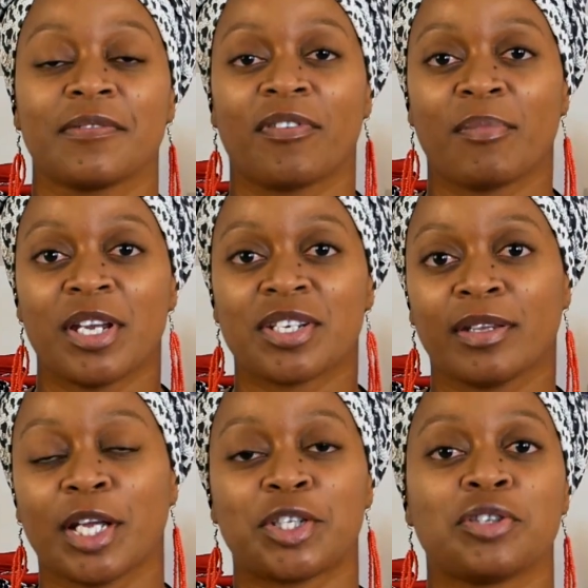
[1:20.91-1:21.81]
information
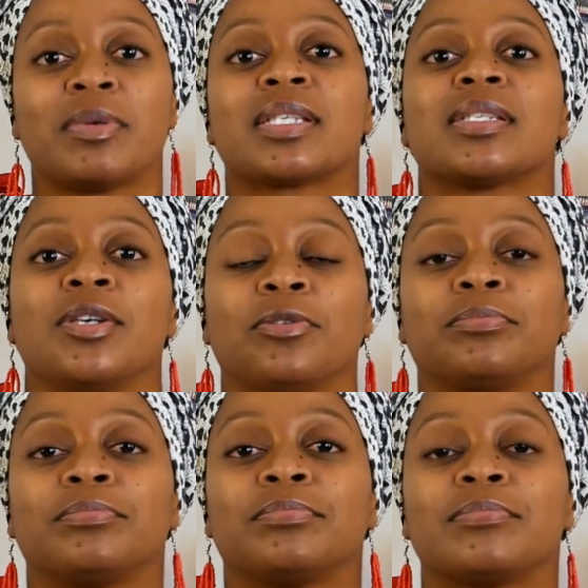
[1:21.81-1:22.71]
that you must know,
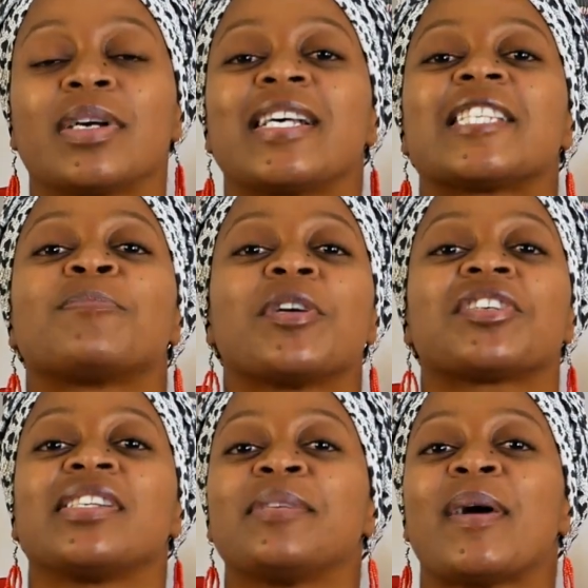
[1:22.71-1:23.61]

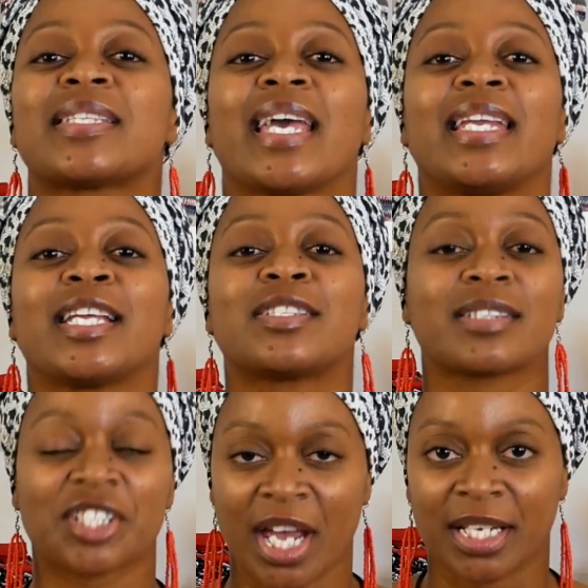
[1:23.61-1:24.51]
especially pertaining to the
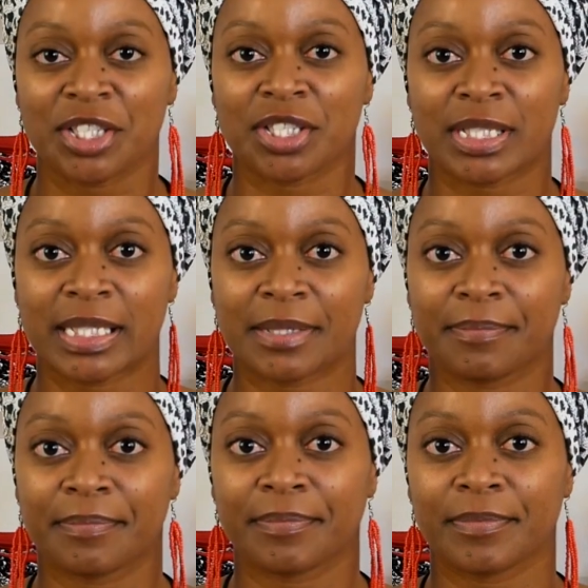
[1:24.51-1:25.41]
challenges.
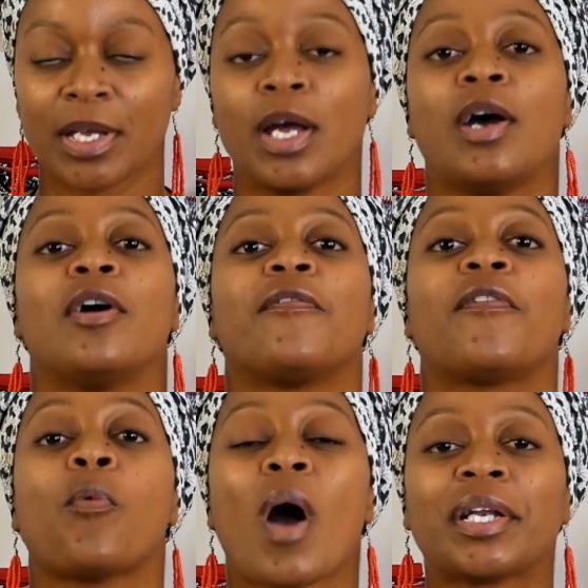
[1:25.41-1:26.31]

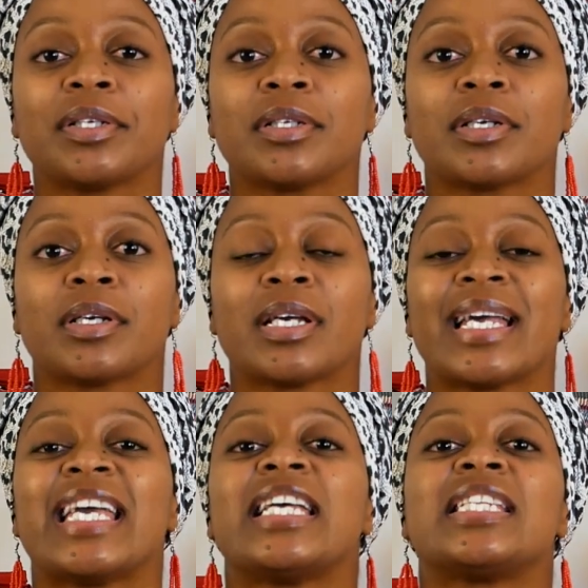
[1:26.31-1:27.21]
For one,
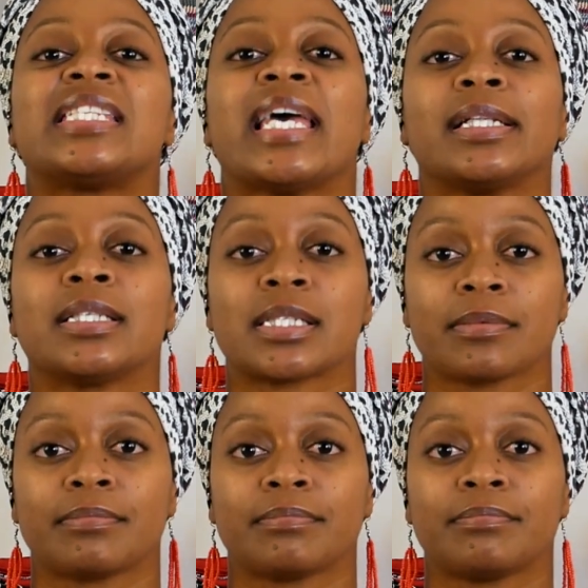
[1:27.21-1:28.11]
intent.
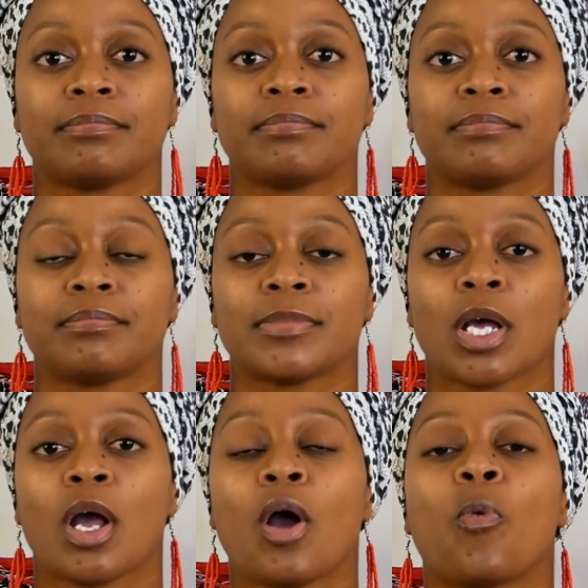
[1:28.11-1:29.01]

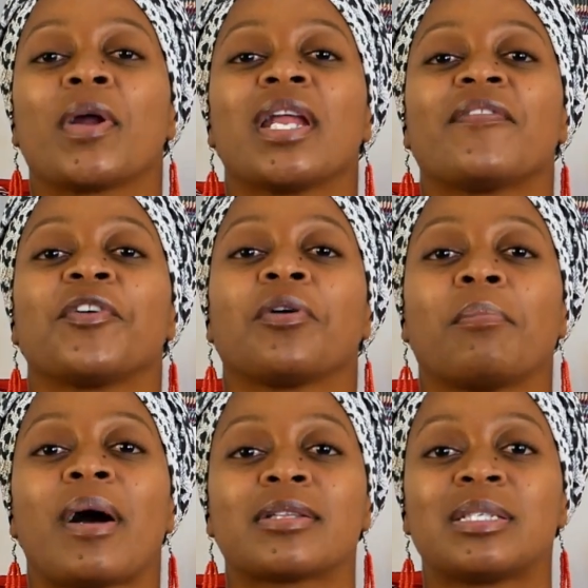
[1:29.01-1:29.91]
Whenever you're
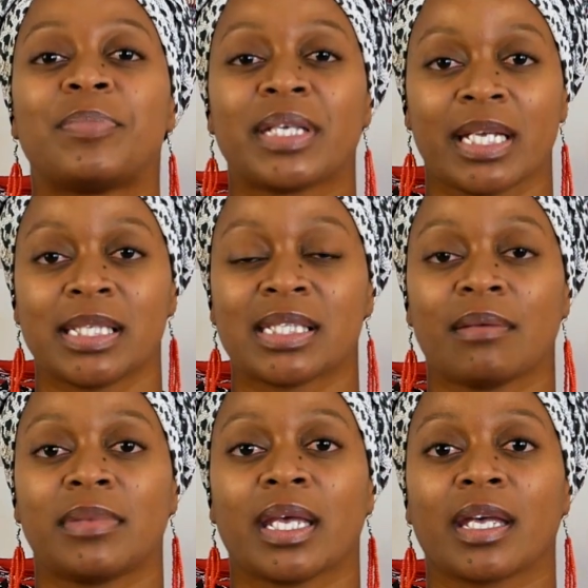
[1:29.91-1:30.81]
about to begin
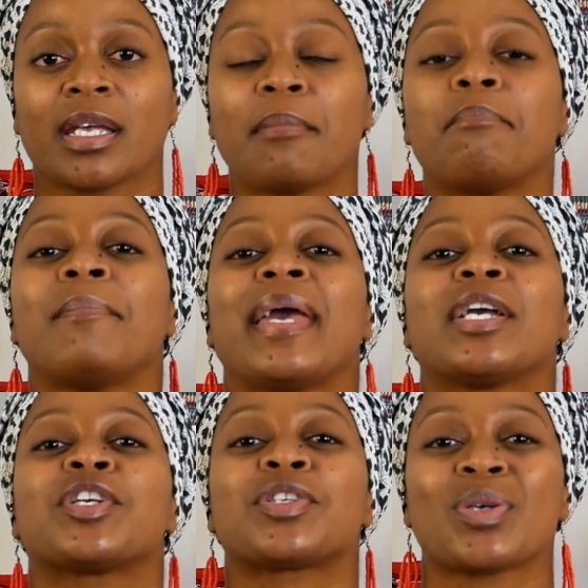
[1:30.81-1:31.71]
something,
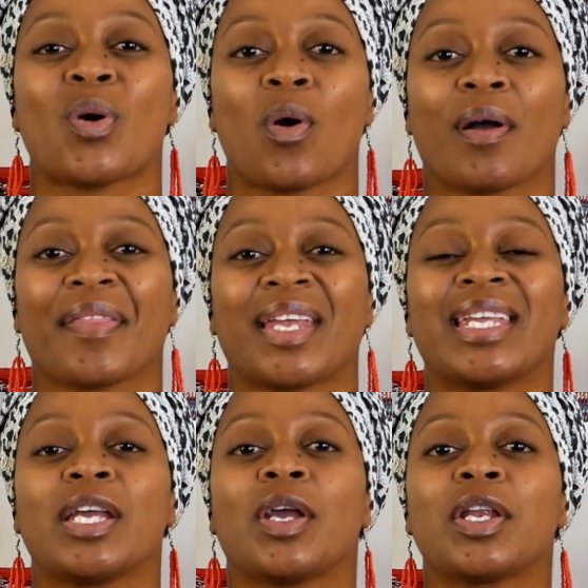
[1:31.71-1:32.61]
make sure
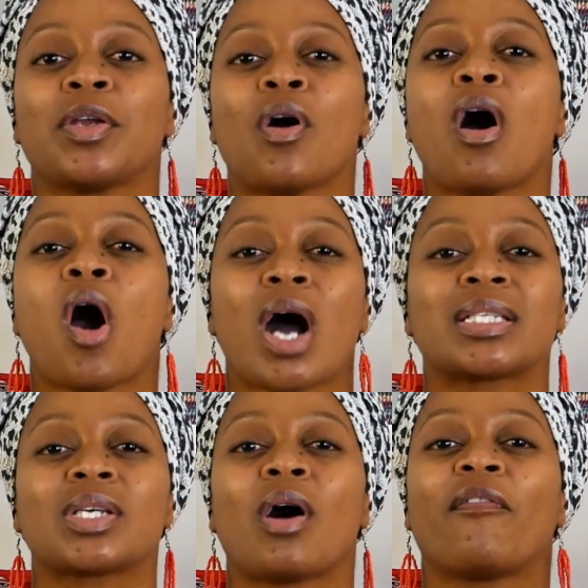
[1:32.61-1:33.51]
that in your
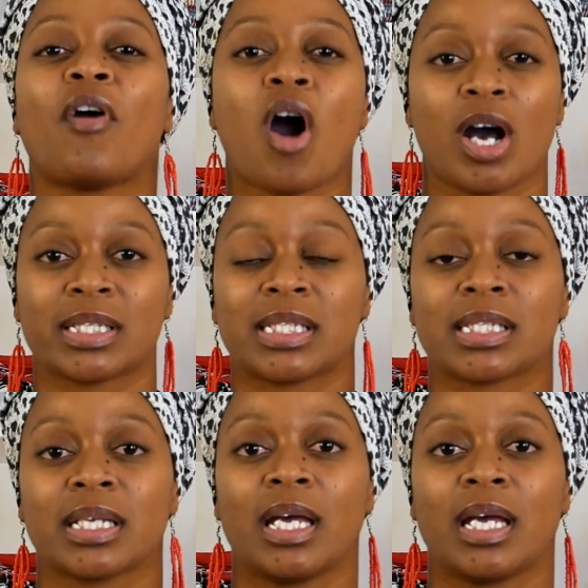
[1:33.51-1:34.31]
heart of hearts,